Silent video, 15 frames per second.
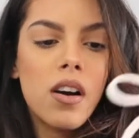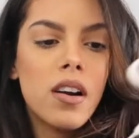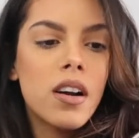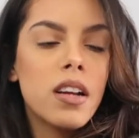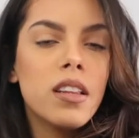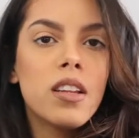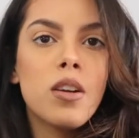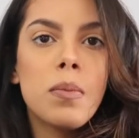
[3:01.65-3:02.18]
are
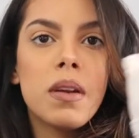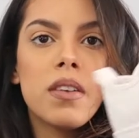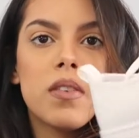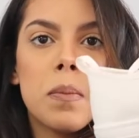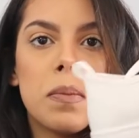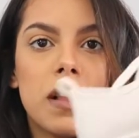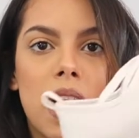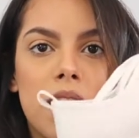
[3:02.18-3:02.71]
a little bit of
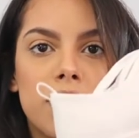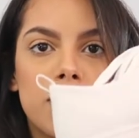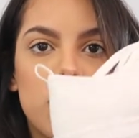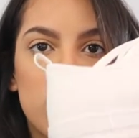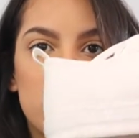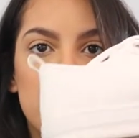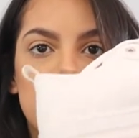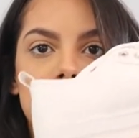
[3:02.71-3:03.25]
a
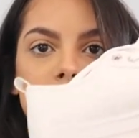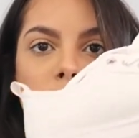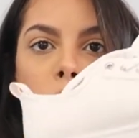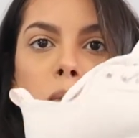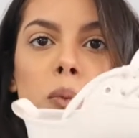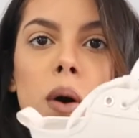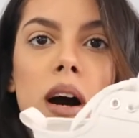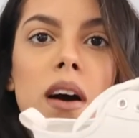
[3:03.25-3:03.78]
platform as
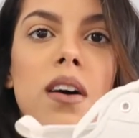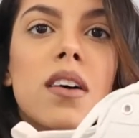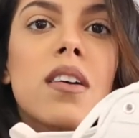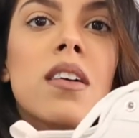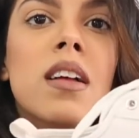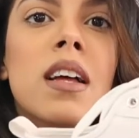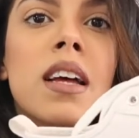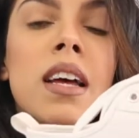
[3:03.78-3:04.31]

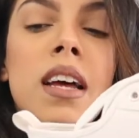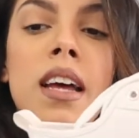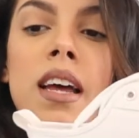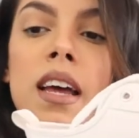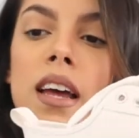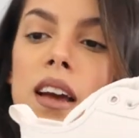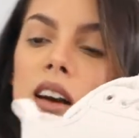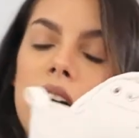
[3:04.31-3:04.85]
well.
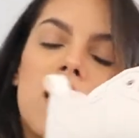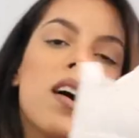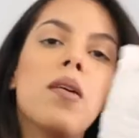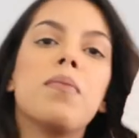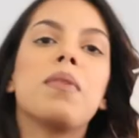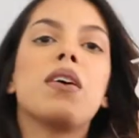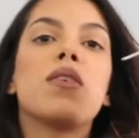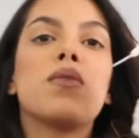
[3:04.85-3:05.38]

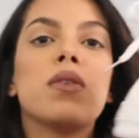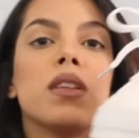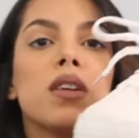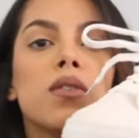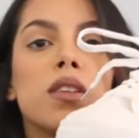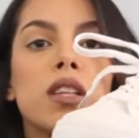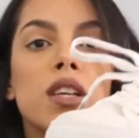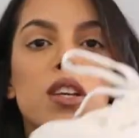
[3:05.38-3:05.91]
They're
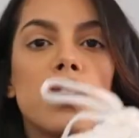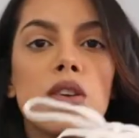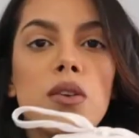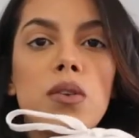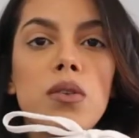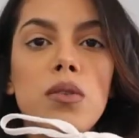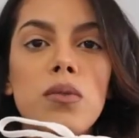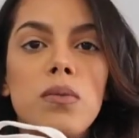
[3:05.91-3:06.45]
really
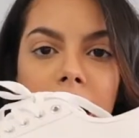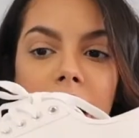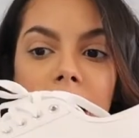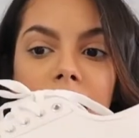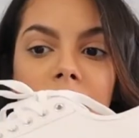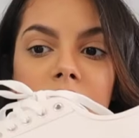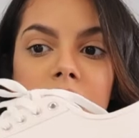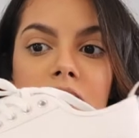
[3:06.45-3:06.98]
cute.
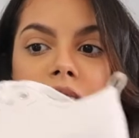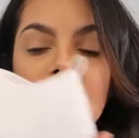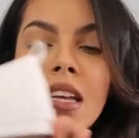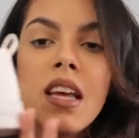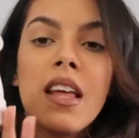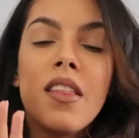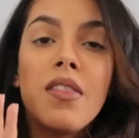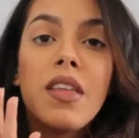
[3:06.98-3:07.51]
And
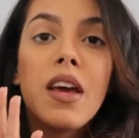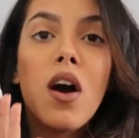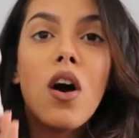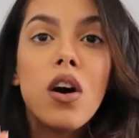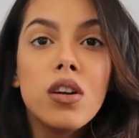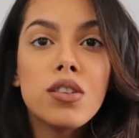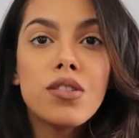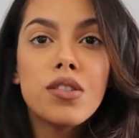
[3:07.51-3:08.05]
they
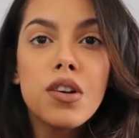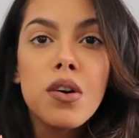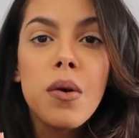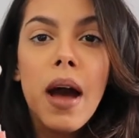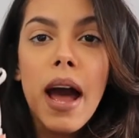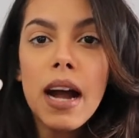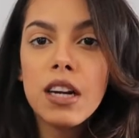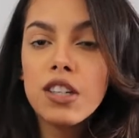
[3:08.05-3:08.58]
also
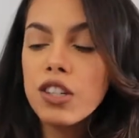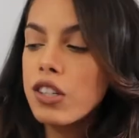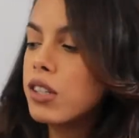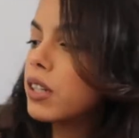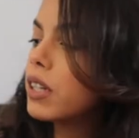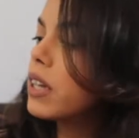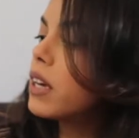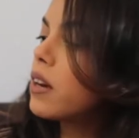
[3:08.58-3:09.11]

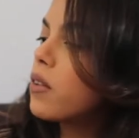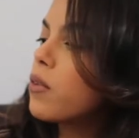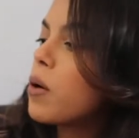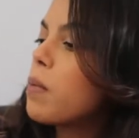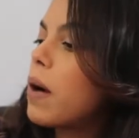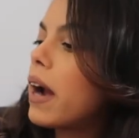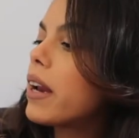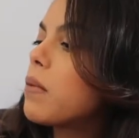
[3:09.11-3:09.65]
actually
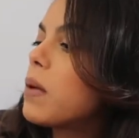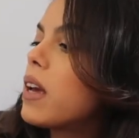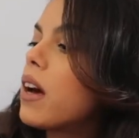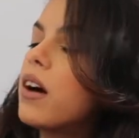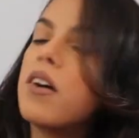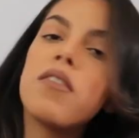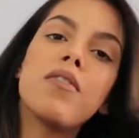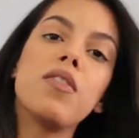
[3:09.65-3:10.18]
remind me
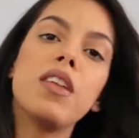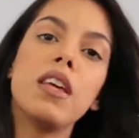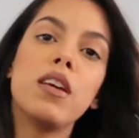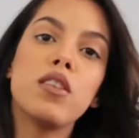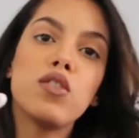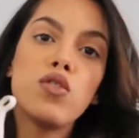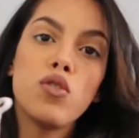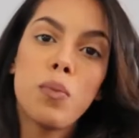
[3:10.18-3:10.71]
of the
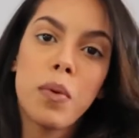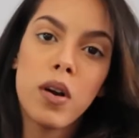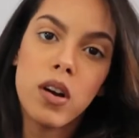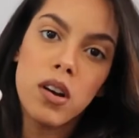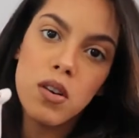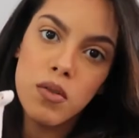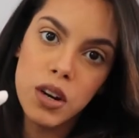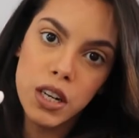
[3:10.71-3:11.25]

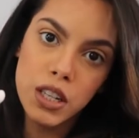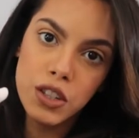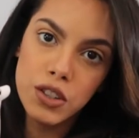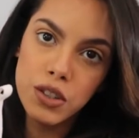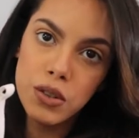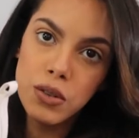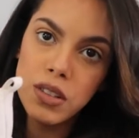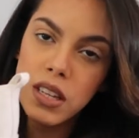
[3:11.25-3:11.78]
Superga running
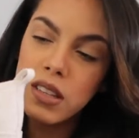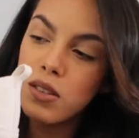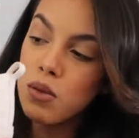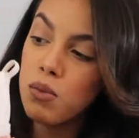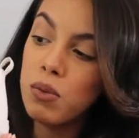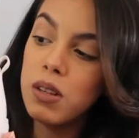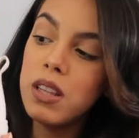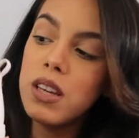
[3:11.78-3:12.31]
shoes. It's a
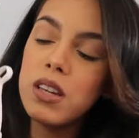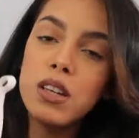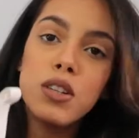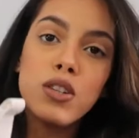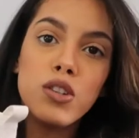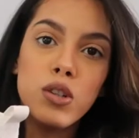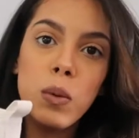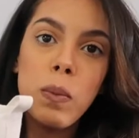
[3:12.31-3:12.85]
really
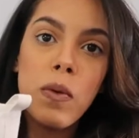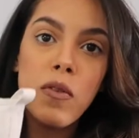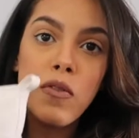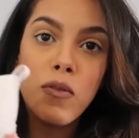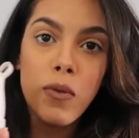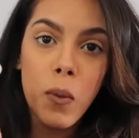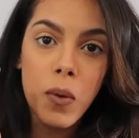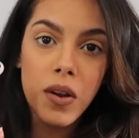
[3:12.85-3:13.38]
good dupe
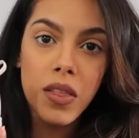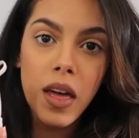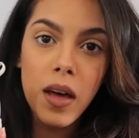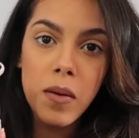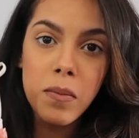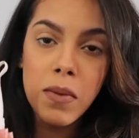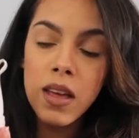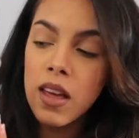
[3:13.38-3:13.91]
for
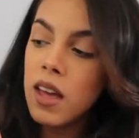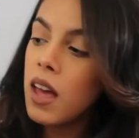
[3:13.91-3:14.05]
them.